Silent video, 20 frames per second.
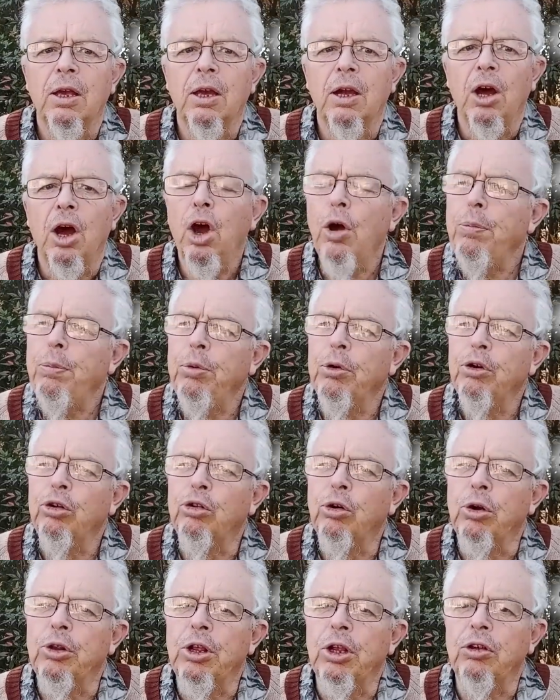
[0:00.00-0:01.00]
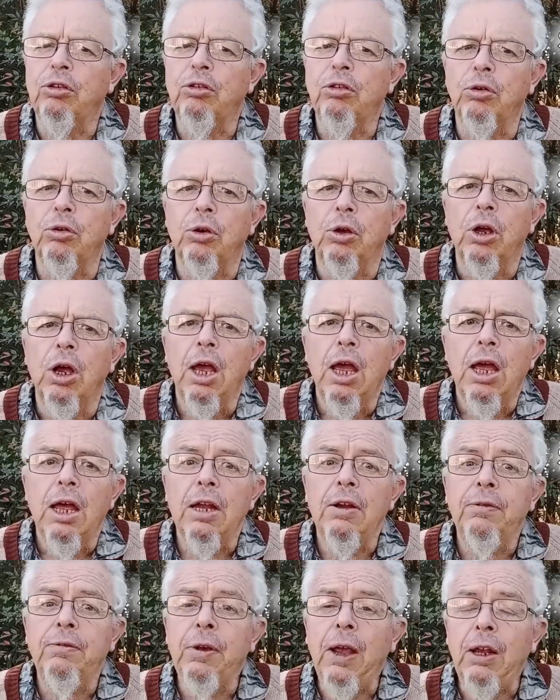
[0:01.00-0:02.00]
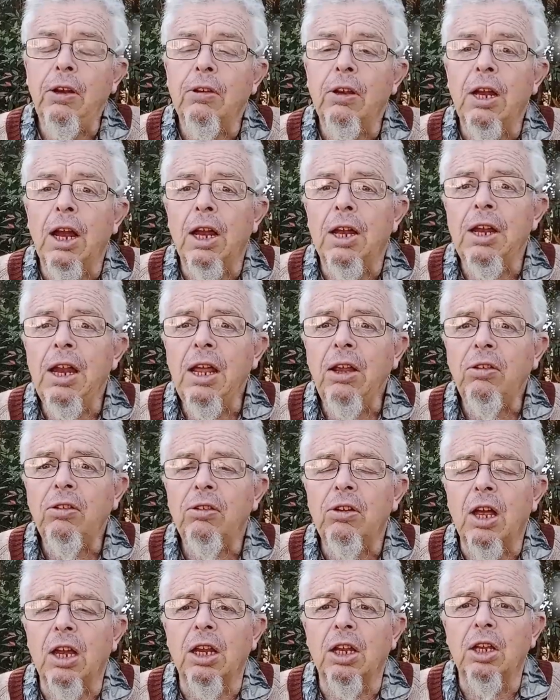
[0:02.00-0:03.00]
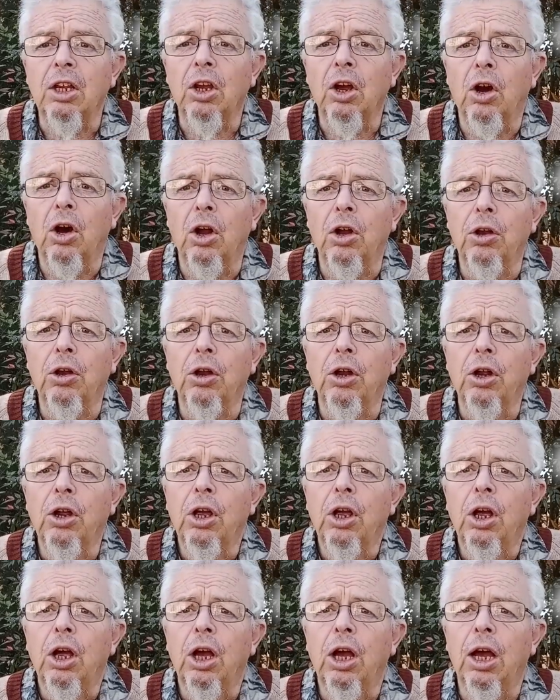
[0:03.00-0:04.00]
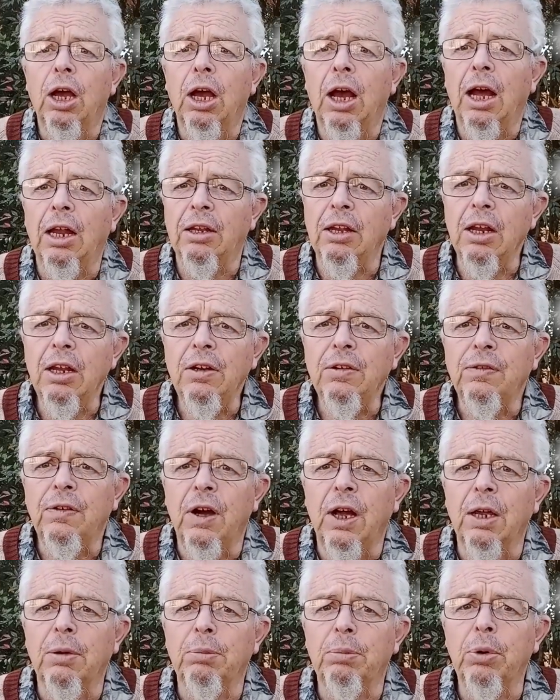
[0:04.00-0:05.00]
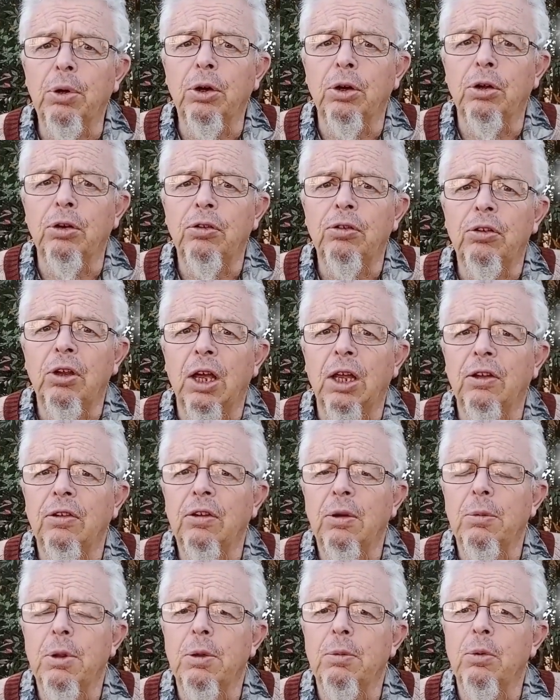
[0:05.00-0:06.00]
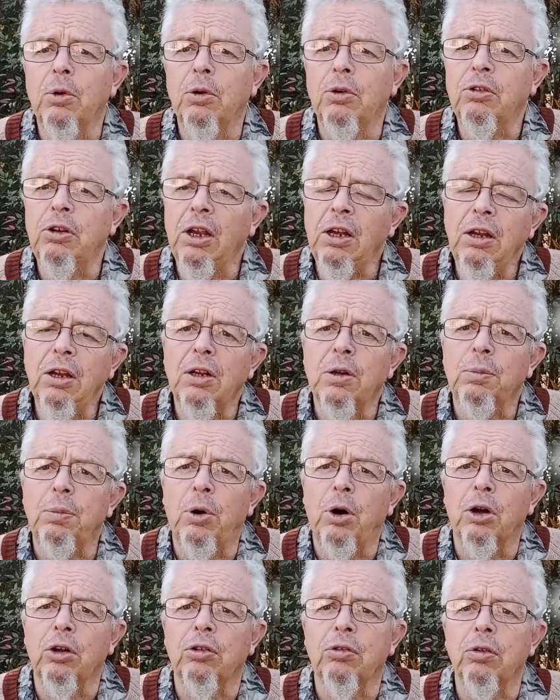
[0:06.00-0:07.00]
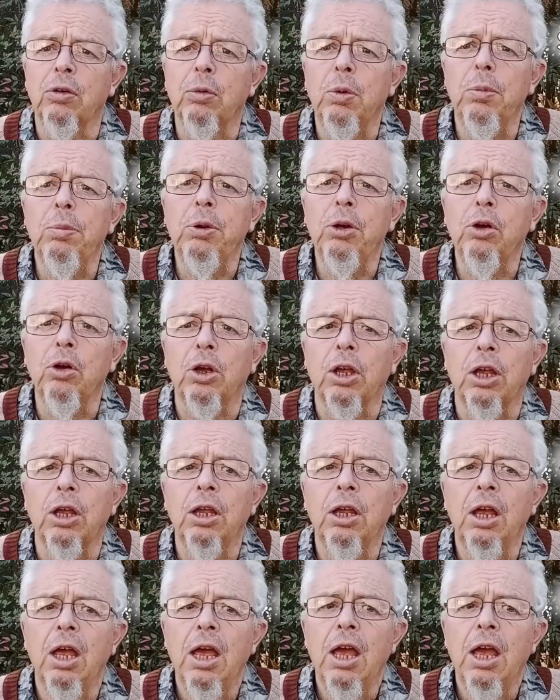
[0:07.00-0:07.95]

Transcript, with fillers: Hope you enjoyed that too. In fact, in our next study on uh, identifying birds and some of the more technical parts of it, we'll be looking